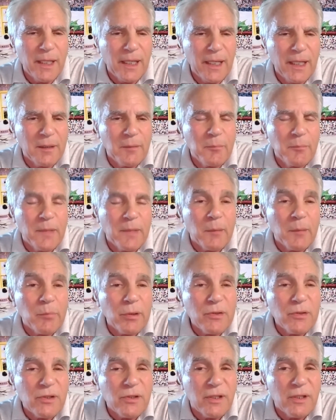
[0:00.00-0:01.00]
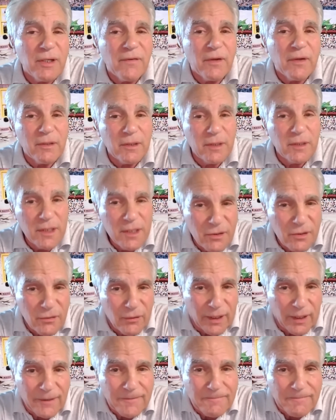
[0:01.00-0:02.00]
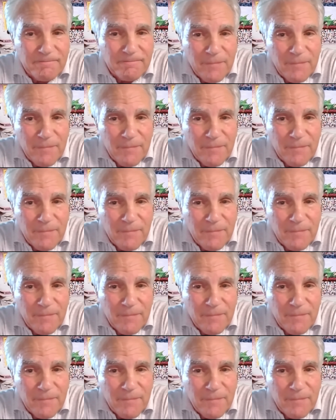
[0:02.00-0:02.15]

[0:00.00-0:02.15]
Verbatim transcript: and the members of our district.